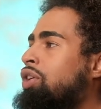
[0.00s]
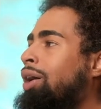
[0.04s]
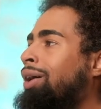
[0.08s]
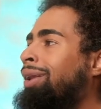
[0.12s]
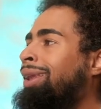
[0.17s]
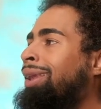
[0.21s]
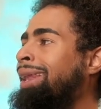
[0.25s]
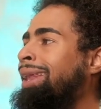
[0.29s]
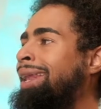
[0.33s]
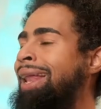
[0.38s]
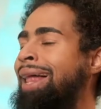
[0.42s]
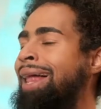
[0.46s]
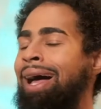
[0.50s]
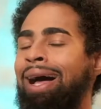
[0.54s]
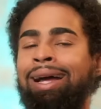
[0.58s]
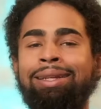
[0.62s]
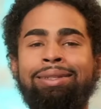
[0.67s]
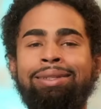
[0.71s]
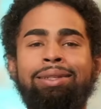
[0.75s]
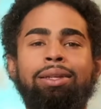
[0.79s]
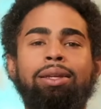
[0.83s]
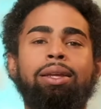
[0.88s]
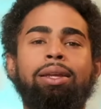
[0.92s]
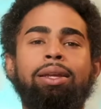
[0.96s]
lot
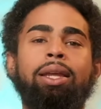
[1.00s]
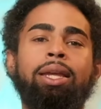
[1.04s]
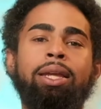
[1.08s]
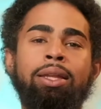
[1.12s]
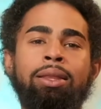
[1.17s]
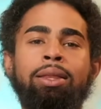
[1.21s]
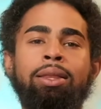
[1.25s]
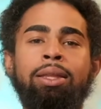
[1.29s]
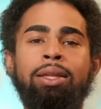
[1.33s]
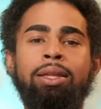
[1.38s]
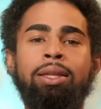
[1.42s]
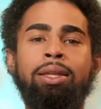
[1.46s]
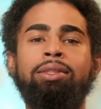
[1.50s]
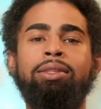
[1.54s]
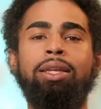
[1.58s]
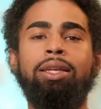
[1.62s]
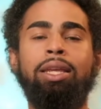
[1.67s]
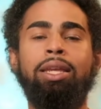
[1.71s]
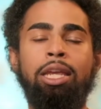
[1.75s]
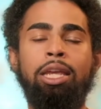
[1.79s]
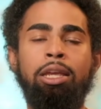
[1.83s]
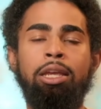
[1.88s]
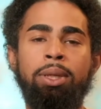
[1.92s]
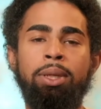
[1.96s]
in this
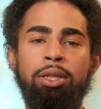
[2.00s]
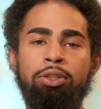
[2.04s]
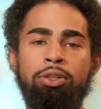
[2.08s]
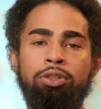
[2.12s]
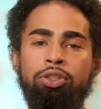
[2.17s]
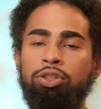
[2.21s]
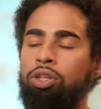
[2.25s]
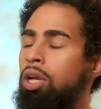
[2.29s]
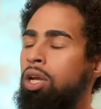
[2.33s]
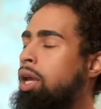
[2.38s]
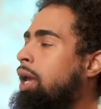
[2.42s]
image.